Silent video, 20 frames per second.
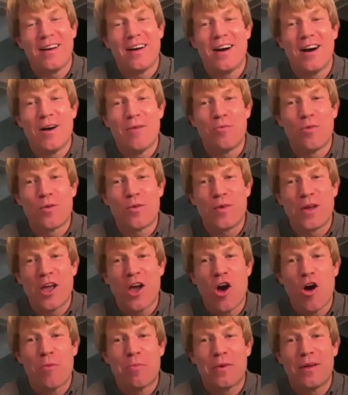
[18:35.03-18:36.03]
When
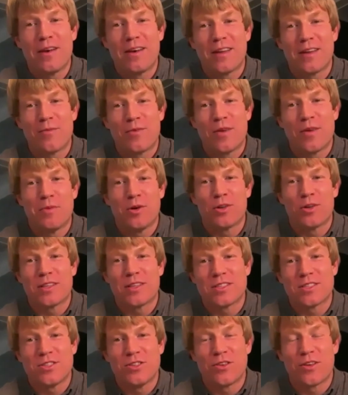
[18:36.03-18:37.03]
we opened and we built
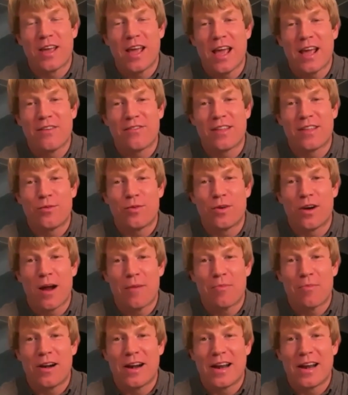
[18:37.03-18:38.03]
this new cave that we're
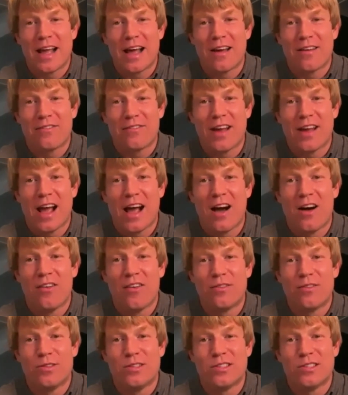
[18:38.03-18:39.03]
operating out of now,
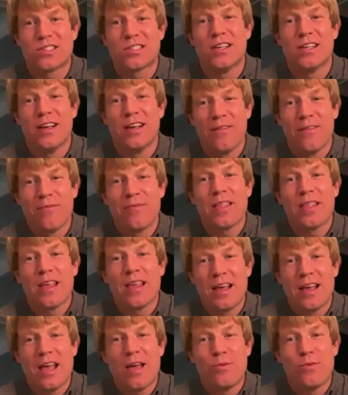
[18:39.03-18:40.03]
it
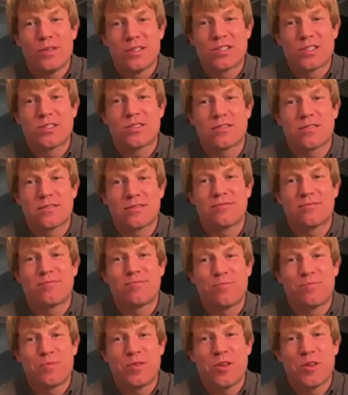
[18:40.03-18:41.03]
was
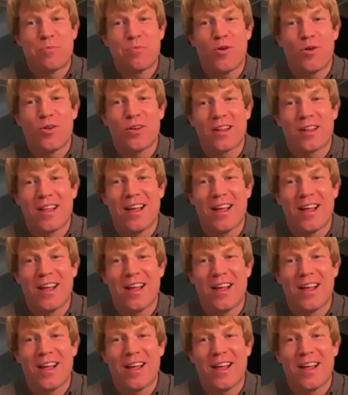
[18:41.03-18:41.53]
you're pulling a